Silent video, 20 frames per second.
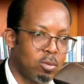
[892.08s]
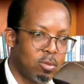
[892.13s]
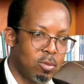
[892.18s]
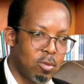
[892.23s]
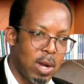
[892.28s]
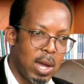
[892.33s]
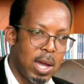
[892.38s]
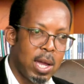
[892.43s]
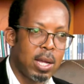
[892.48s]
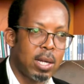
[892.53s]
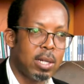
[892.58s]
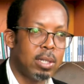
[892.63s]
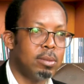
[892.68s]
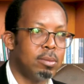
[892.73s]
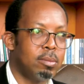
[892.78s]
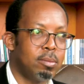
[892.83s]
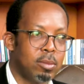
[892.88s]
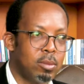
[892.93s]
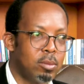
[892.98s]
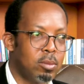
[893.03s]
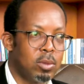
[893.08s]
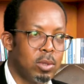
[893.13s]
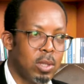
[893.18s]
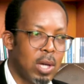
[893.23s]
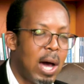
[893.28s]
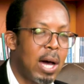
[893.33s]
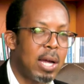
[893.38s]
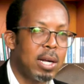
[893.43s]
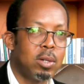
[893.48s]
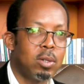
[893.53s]

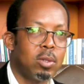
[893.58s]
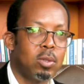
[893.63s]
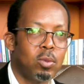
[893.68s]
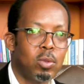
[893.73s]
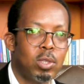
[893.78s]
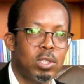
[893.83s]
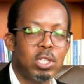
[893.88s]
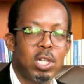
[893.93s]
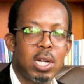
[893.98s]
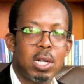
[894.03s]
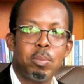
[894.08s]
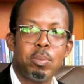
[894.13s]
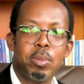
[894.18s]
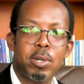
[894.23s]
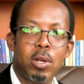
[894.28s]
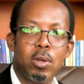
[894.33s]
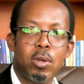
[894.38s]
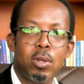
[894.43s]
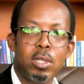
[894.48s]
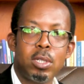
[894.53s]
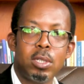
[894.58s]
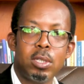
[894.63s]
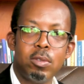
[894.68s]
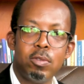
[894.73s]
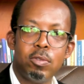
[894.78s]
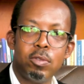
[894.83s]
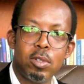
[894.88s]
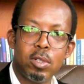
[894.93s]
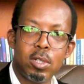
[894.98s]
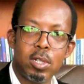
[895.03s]
which are priority
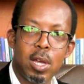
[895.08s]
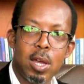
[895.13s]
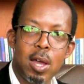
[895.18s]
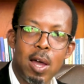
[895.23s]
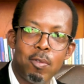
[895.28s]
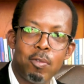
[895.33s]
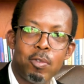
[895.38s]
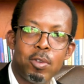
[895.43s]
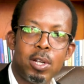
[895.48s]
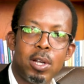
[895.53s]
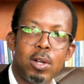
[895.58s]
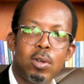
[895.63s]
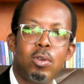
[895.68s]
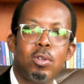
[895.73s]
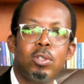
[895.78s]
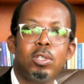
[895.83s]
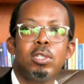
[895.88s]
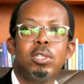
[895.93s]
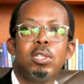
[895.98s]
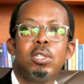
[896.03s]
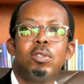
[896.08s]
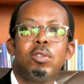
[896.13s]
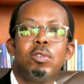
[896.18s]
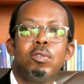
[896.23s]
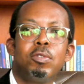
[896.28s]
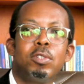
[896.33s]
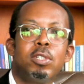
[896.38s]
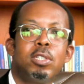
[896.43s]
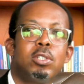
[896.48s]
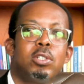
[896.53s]
for the Africa continental
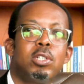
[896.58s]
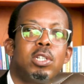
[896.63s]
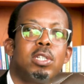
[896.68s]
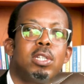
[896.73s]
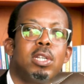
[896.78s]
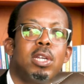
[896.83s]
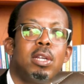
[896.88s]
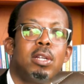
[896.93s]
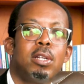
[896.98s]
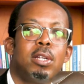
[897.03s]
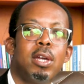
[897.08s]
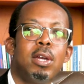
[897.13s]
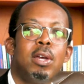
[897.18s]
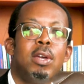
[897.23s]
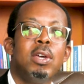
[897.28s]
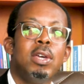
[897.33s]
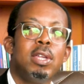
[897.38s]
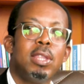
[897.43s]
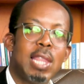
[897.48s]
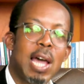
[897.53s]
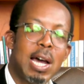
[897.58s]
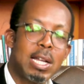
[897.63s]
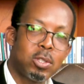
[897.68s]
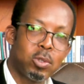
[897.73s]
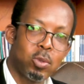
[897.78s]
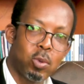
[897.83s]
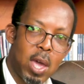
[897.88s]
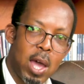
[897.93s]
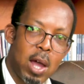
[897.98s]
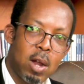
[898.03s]
free trade area
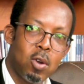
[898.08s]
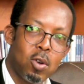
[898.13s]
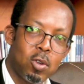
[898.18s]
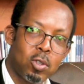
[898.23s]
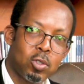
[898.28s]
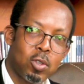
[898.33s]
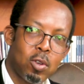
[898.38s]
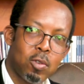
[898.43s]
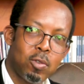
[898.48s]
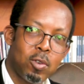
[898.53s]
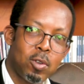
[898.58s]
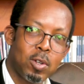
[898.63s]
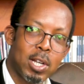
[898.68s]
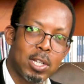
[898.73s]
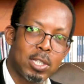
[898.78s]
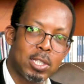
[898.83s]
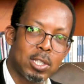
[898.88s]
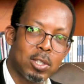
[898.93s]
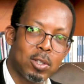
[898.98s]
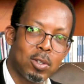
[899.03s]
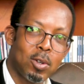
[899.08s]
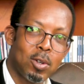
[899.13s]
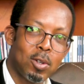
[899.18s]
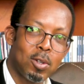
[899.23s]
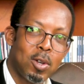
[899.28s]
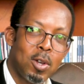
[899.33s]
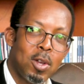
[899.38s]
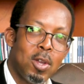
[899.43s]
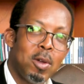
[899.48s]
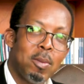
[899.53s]
that we are also focusing on.
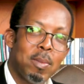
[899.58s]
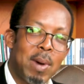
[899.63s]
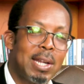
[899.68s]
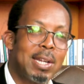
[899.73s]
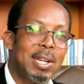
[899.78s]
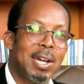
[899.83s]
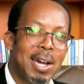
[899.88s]
But